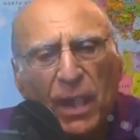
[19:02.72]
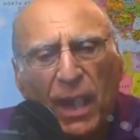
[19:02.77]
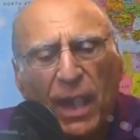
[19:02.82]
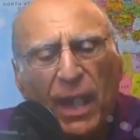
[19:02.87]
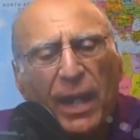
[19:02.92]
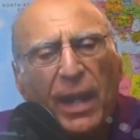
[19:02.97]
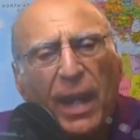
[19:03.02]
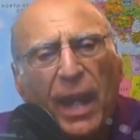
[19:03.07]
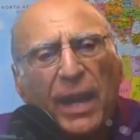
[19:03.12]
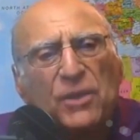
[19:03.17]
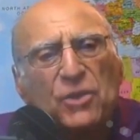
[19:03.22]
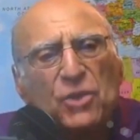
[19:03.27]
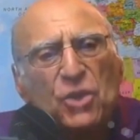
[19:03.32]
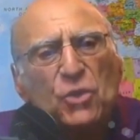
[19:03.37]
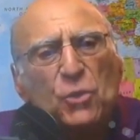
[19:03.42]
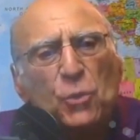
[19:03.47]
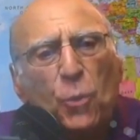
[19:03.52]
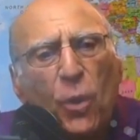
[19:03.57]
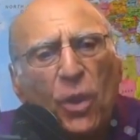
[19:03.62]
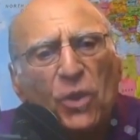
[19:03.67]
I, I
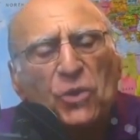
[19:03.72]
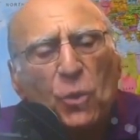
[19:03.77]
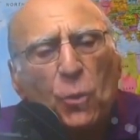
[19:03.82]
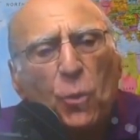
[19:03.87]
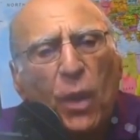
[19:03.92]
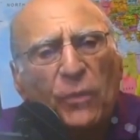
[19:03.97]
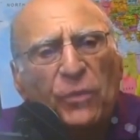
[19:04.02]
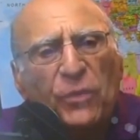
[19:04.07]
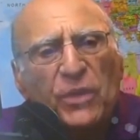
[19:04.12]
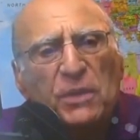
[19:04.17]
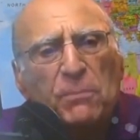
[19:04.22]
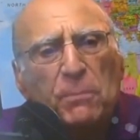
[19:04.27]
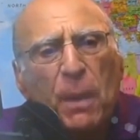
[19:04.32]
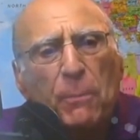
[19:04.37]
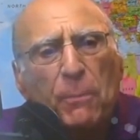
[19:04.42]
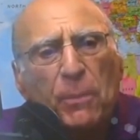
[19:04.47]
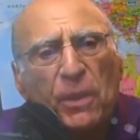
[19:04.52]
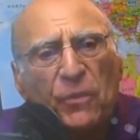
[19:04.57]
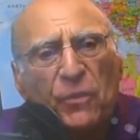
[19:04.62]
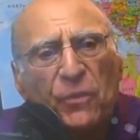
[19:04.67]
just yes, wonder what these
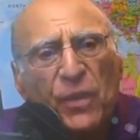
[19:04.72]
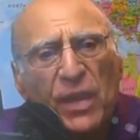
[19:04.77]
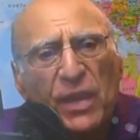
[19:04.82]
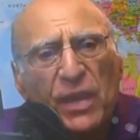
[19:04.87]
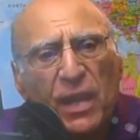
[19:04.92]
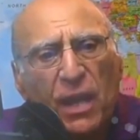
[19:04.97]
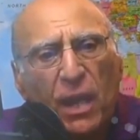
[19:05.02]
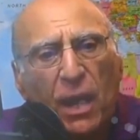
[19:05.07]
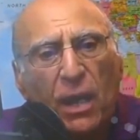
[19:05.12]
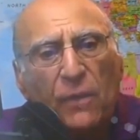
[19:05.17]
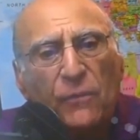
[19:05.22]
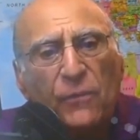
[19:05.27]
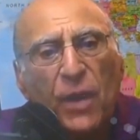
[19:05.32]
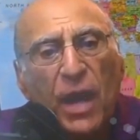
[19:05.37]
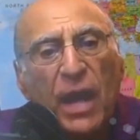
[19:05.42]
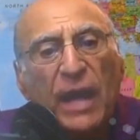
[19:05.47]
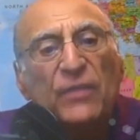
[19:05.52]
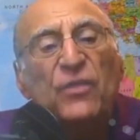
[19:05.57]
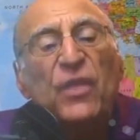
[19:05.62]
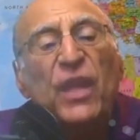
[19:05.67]
people are thinking of.
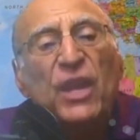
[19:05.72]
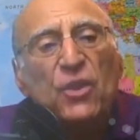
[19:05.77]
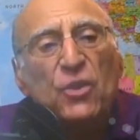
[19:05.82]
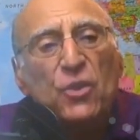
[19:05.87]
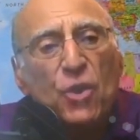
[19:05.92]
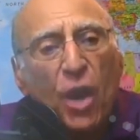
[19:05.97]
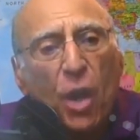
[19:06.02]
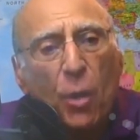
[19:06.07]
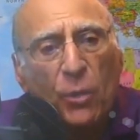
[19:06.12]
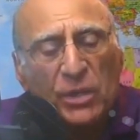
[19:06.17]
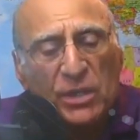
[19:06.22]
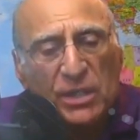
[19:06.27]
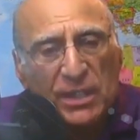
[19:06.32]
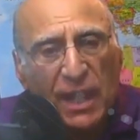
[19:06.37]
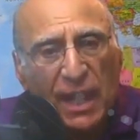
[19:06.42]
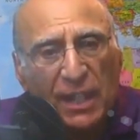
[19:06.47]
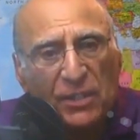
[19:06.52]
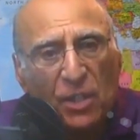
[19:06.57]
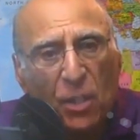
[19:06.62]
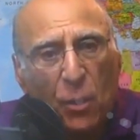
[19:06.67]
They know it's
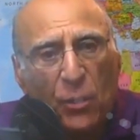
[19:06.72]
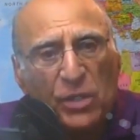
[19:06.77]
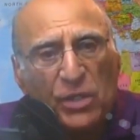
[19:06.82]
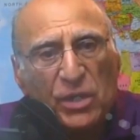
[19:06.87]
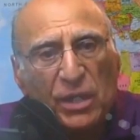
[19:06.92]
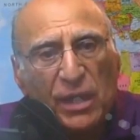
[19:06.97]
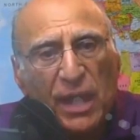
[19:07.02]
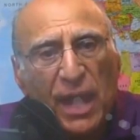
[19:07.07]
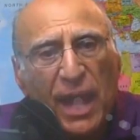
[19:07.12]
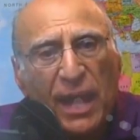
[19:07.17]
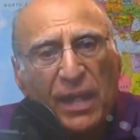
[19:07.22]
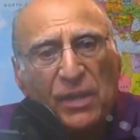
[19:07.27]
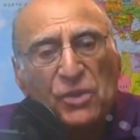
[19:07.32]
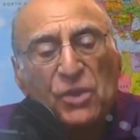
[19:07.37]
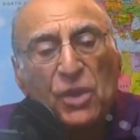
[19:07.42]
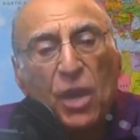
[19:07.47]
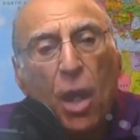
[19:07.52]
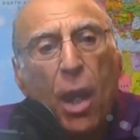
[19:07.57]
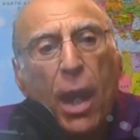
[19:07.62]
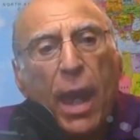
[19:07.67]
not going to
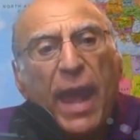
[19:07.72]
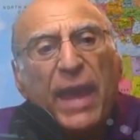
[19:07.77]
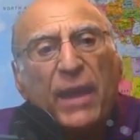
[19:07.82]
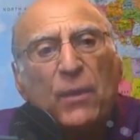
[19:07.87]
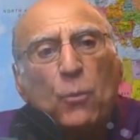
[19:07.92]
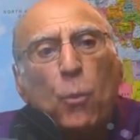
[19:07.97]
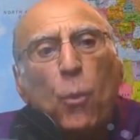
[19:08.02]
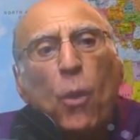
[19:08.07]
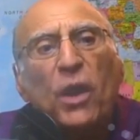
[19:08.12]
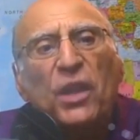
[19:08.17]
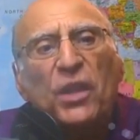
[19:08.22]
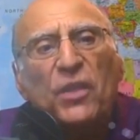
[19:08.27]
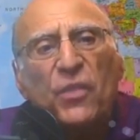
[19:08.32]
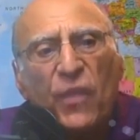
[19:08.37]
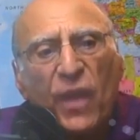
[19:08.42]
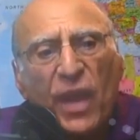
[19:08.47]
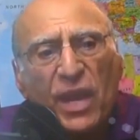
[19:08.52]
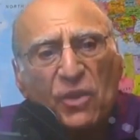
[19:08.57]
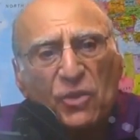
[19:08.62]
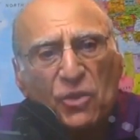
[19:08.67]
last. And what are
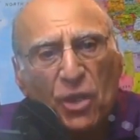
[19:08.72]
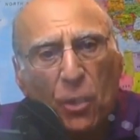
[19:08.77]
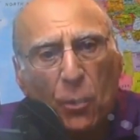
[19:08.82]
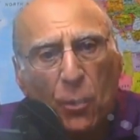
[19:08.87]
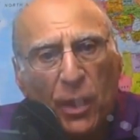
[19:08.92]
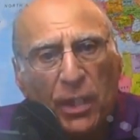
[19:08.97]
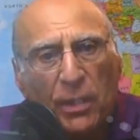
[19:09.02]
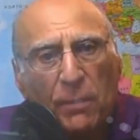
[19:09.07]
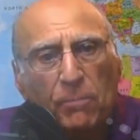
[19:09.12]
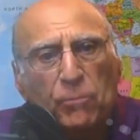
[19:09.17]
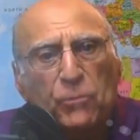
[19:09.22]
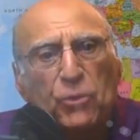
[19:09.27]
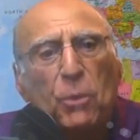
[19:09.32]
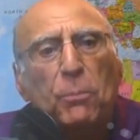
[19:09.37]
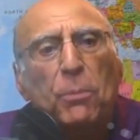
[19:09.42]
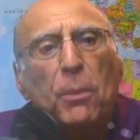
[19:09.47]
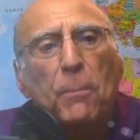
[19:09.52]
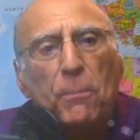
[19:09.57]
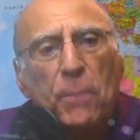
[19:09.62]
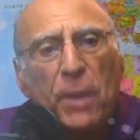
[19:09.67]
they doing to
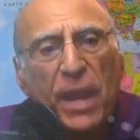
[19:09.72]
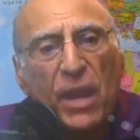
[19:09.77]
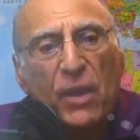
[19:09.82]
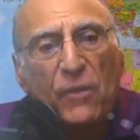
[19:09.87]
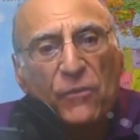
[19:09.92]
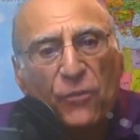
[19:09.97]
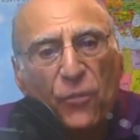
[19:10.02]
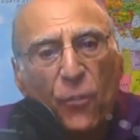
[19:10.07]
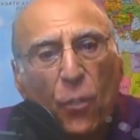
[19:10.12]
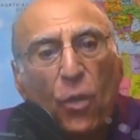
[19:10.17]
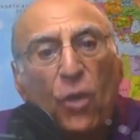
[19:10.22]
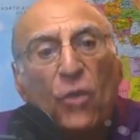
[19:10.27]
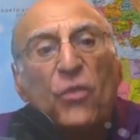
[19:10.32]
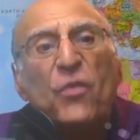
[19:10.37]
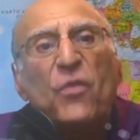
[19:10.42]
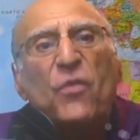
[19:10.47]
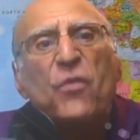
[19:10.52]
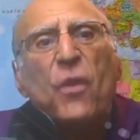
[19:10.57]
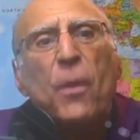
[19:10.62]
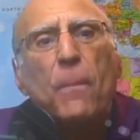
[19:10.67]
prepare for
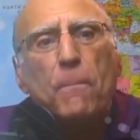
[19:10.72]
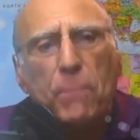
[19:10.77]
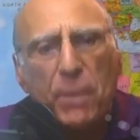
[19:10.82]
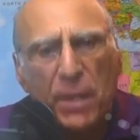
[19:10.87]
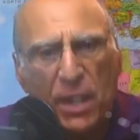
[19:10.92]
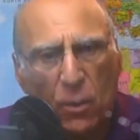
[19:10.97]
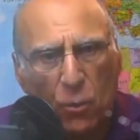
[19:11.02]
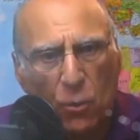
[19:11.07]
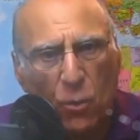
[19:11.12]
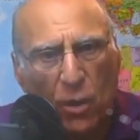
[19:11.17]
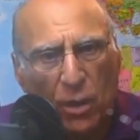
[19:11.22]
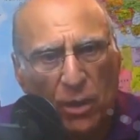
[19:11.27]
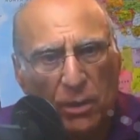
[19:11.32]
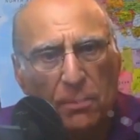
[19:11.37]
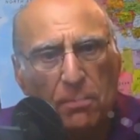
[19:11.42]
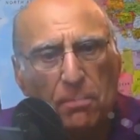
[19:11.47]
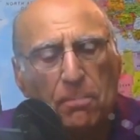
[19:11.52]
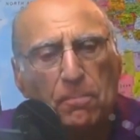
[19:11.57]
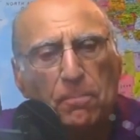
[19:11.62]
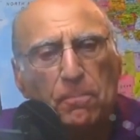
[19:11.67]
the big one?